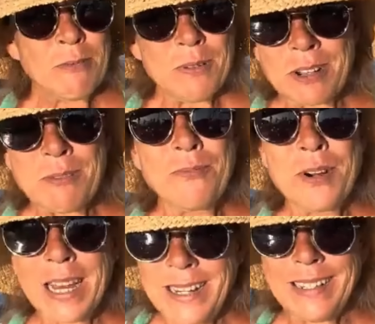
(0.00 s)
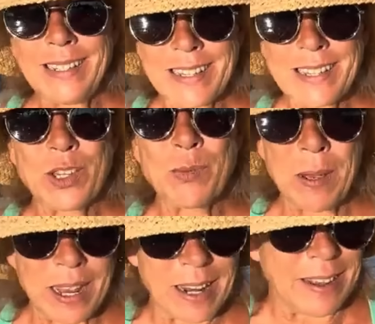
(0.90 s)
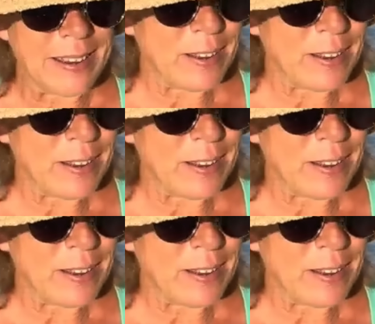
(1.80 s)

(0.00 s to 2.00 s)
What a week this has been.